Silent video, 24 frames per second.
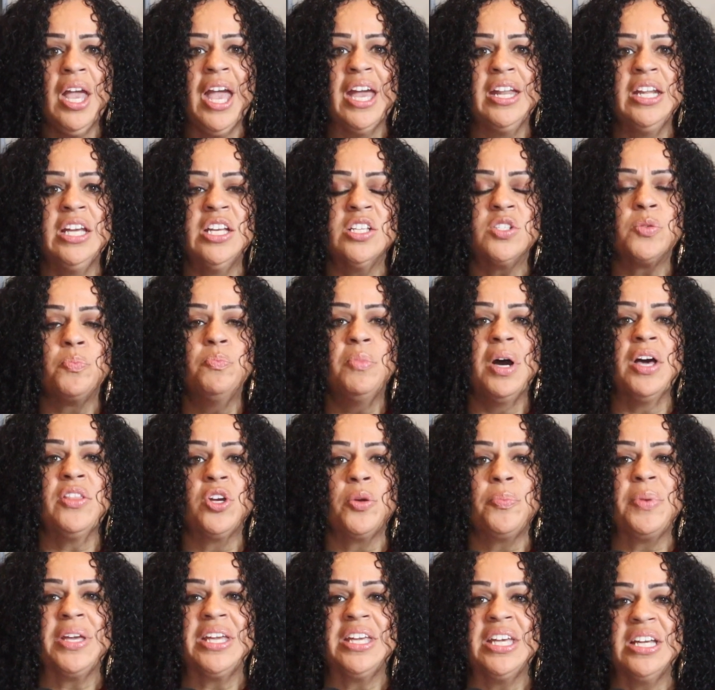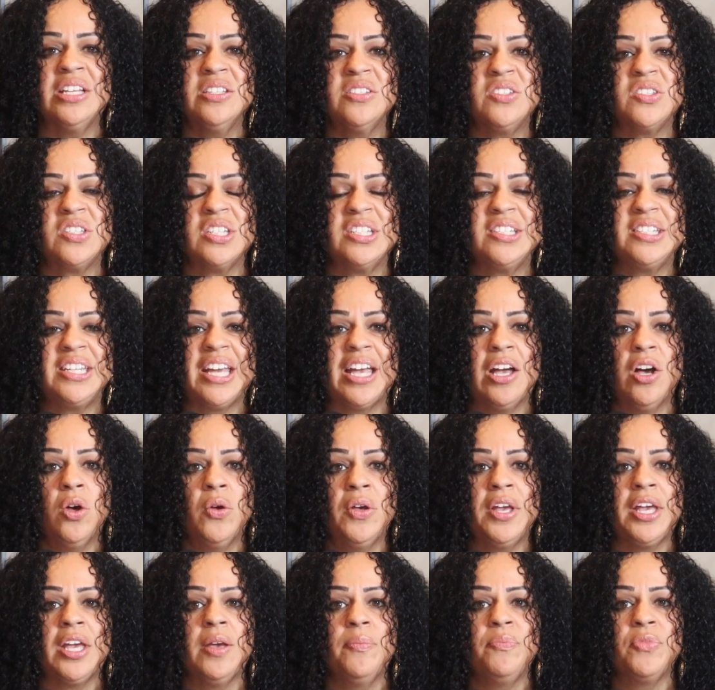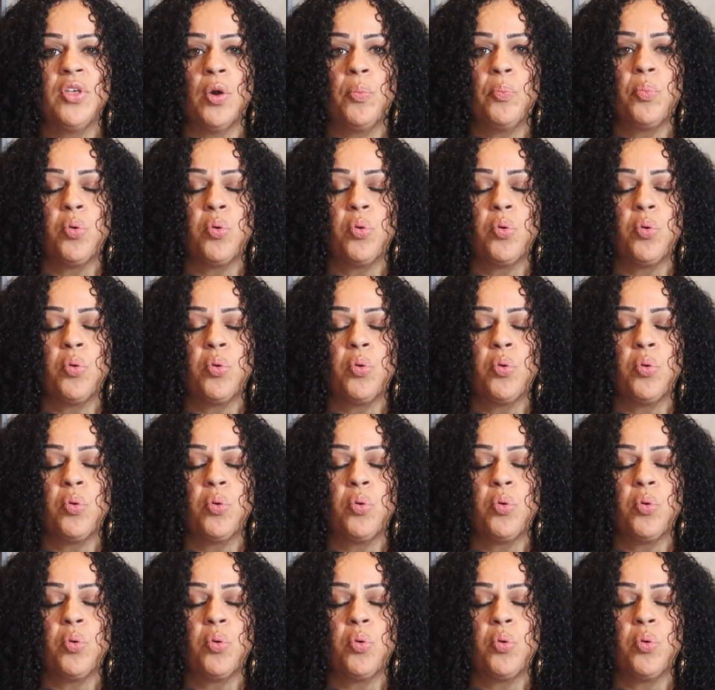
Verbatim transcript: And his mother begins to tell him the